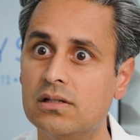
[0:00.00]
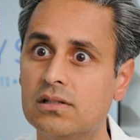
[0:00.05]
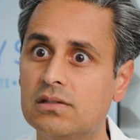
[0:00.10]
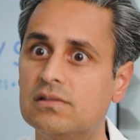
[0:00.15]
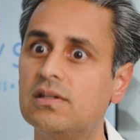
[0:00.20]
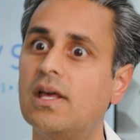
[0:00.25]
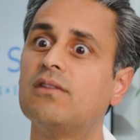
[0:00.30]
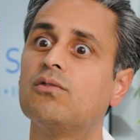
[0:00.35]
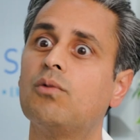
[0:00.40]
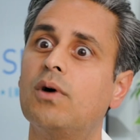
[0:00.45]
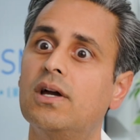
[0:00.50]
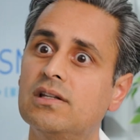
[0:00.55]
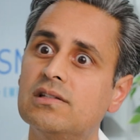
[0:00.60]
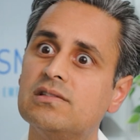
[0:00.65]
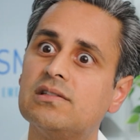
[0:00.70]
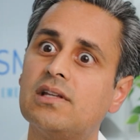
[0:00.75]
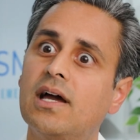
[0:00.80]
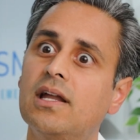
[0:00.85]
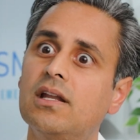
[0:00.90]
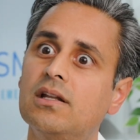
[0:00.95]
And so that's why I
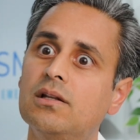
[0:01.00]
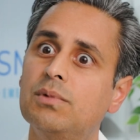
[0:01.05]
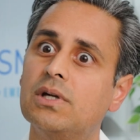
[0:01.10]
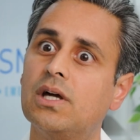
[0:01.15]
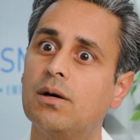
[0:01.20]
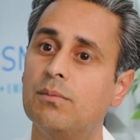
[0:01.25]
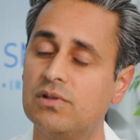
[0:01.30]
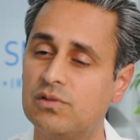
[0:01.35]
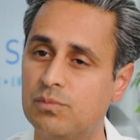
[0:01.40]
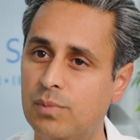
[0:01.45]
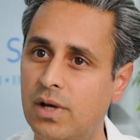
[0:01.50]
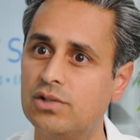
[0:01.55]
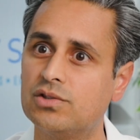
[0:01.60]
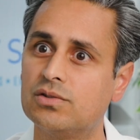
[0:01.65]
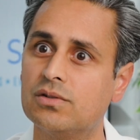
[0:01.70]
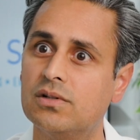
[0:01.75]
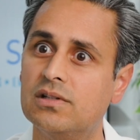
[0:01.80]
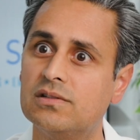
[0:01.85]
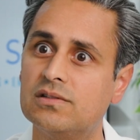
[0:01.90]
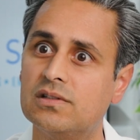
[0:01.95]
decided to become a
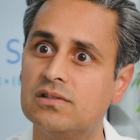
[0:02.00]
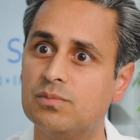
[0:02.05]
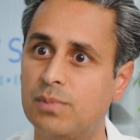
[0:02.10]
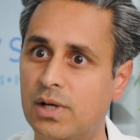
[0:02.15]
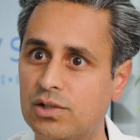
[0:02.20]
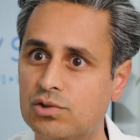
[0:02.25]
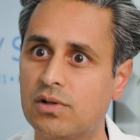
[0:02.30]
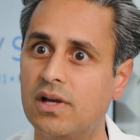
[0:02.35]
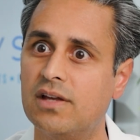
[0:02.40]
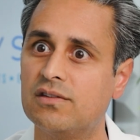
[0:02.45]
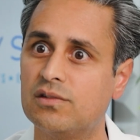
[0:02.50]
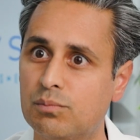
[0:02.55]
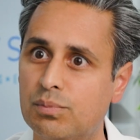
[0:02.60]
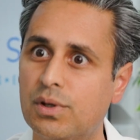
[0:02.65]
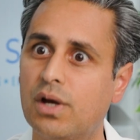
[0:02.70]
specialist and specialize in